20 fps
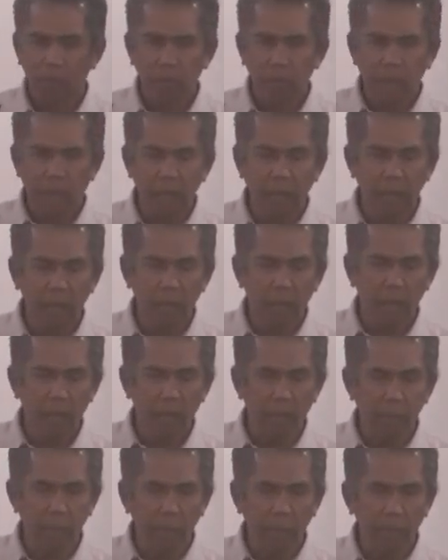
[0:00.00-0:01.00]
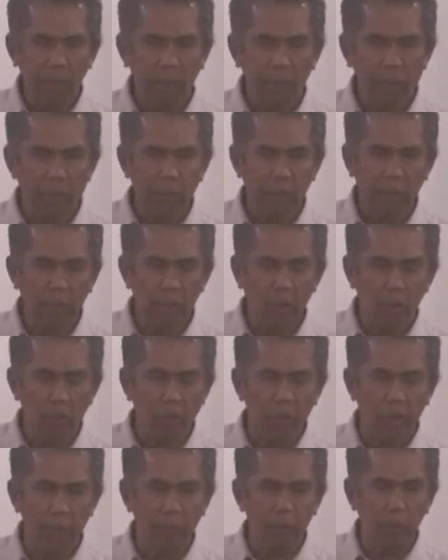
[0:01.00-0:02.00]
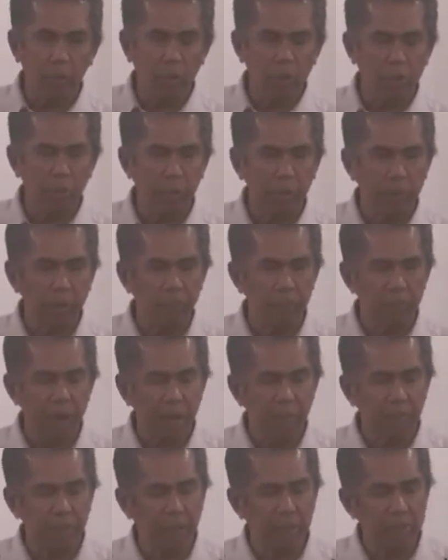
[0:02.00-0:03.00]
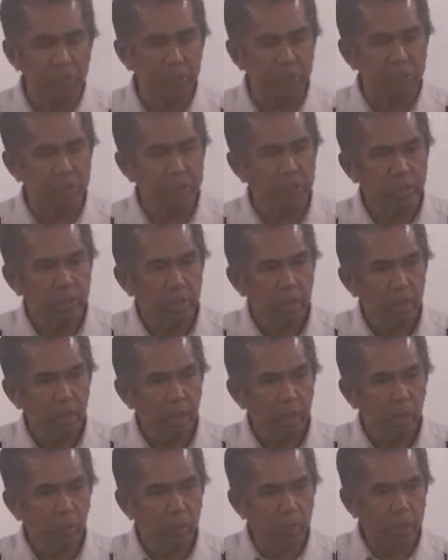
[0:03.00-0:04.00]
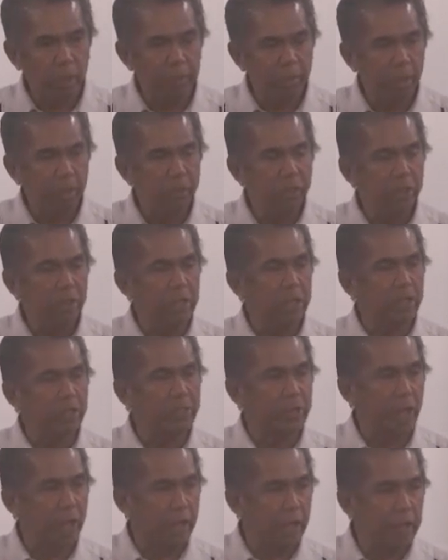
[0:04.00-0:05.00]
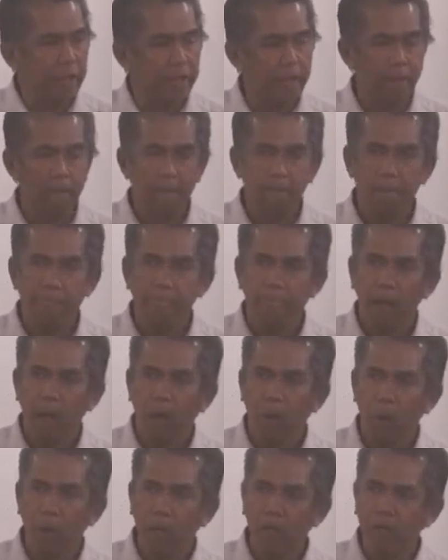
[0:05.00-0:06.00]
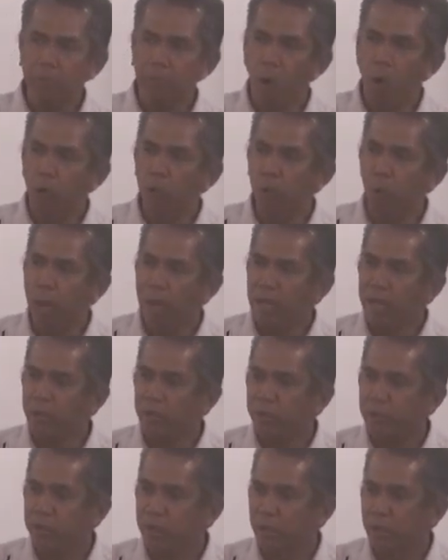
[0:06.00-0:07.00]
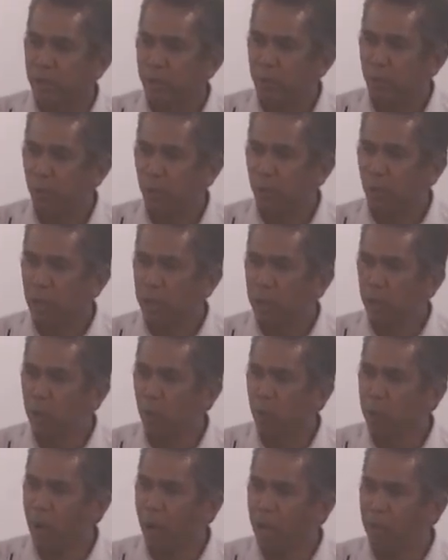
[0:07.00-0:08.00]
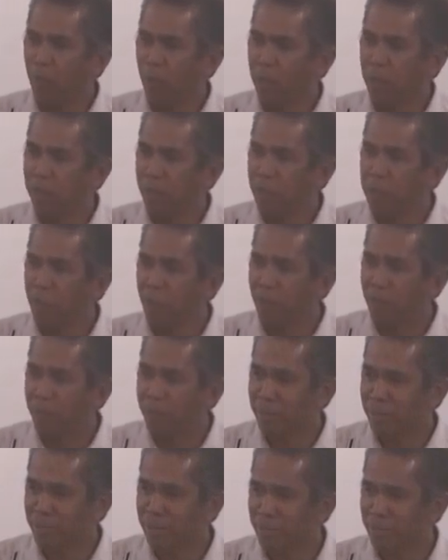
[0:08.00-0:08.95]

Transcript: Today, feminists and those influenced by the feminists, we immediately say, well, it's both ways. Well, in your Bible, not in mine.